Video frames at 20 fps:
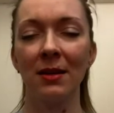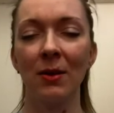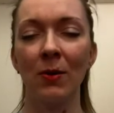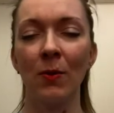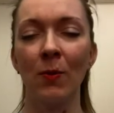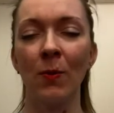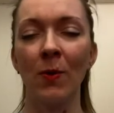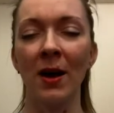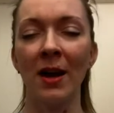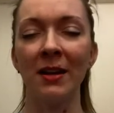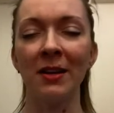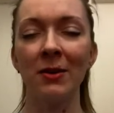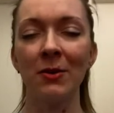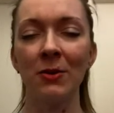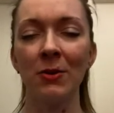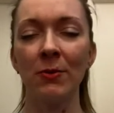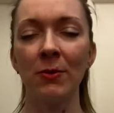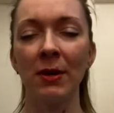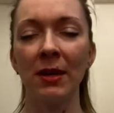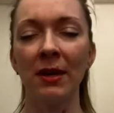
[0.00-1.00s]
Why don't
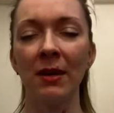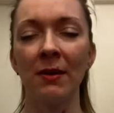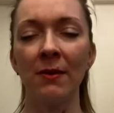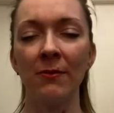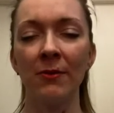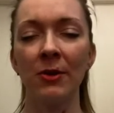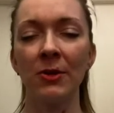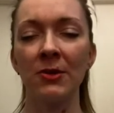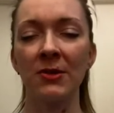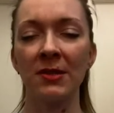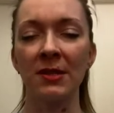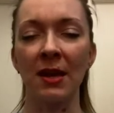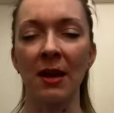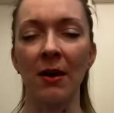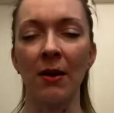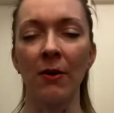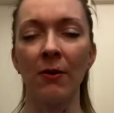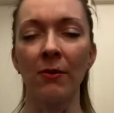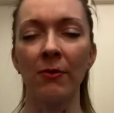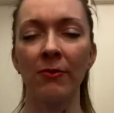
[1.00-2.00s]
you give
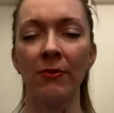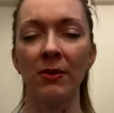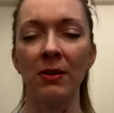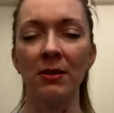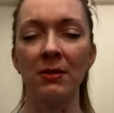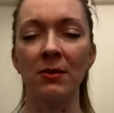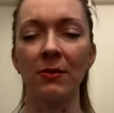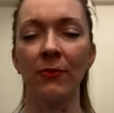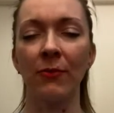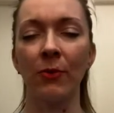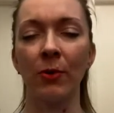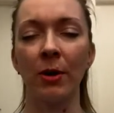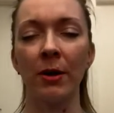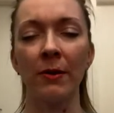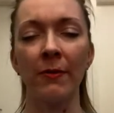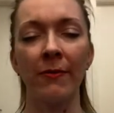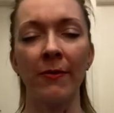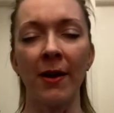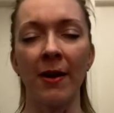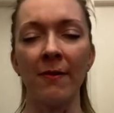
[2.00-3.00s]
yourself these
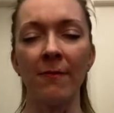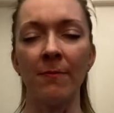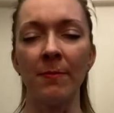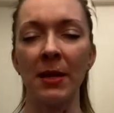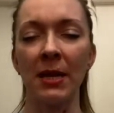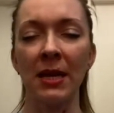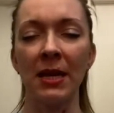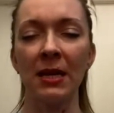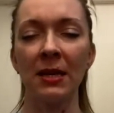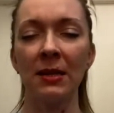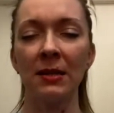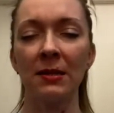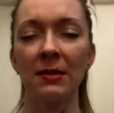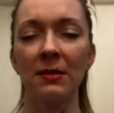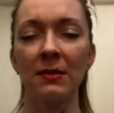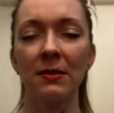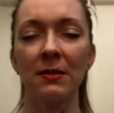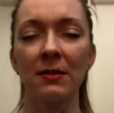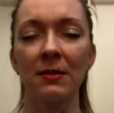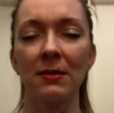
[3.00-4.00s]
45
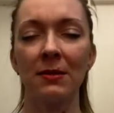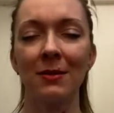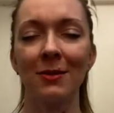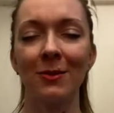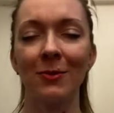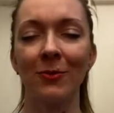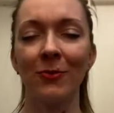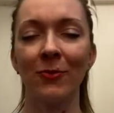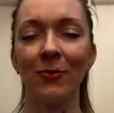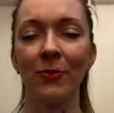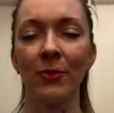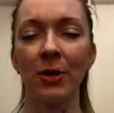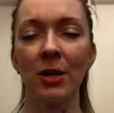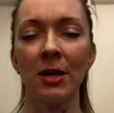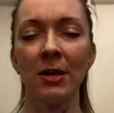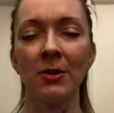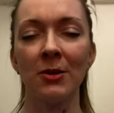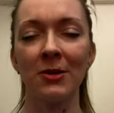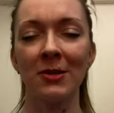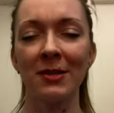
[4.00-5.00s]
minutes to
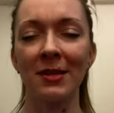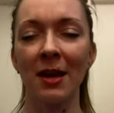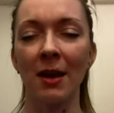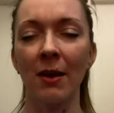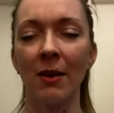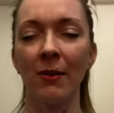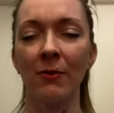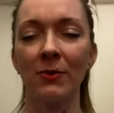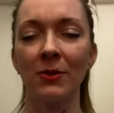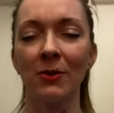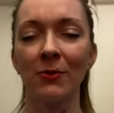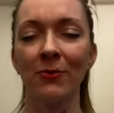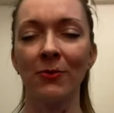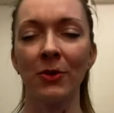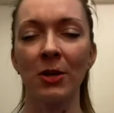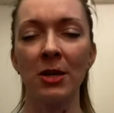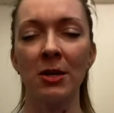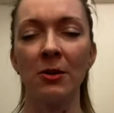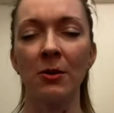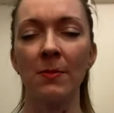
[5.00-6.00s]
free yourself, to
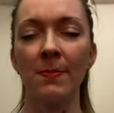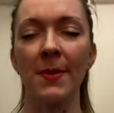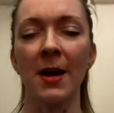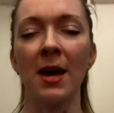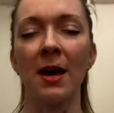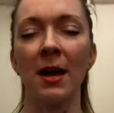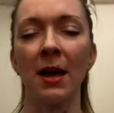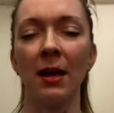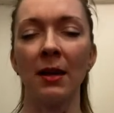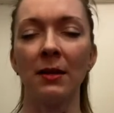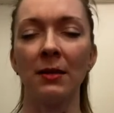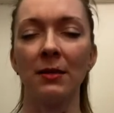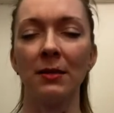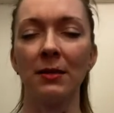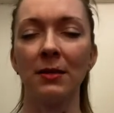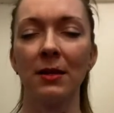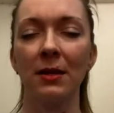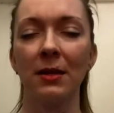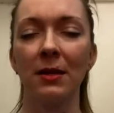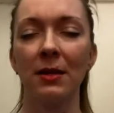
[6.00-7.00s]
free your mind,
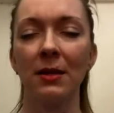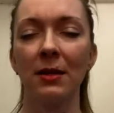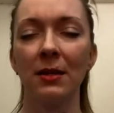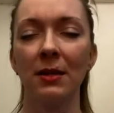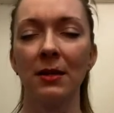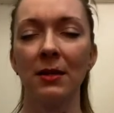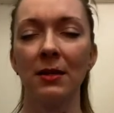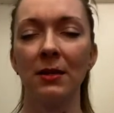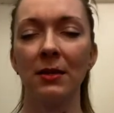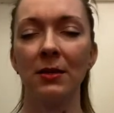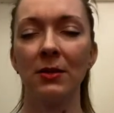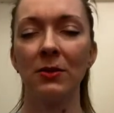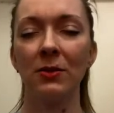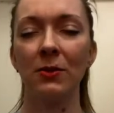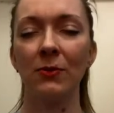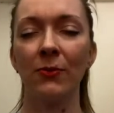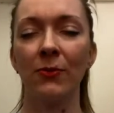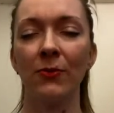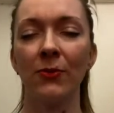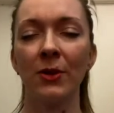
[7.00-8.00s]

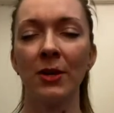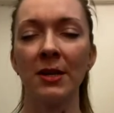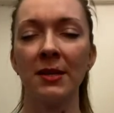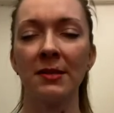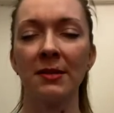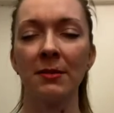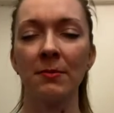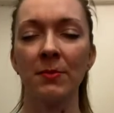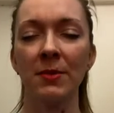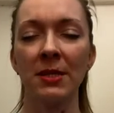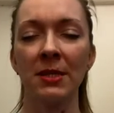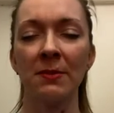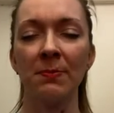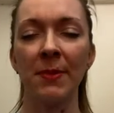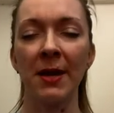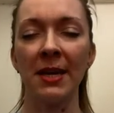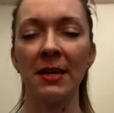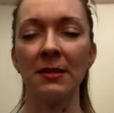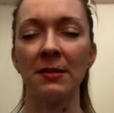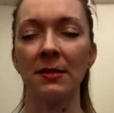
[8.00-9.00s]
to free some
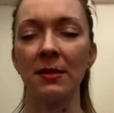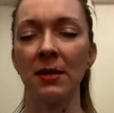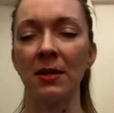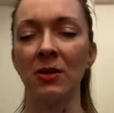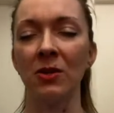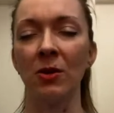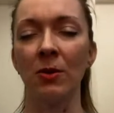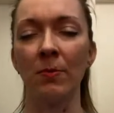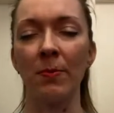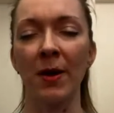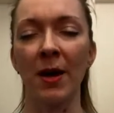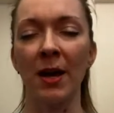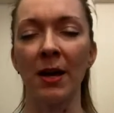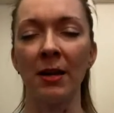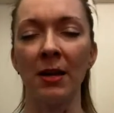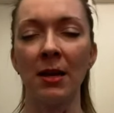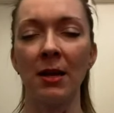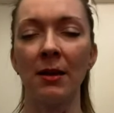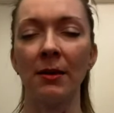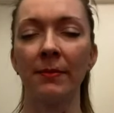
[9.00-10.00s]
space in your
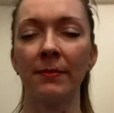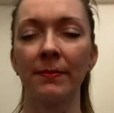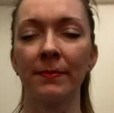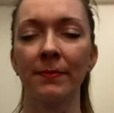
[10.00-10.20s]
body?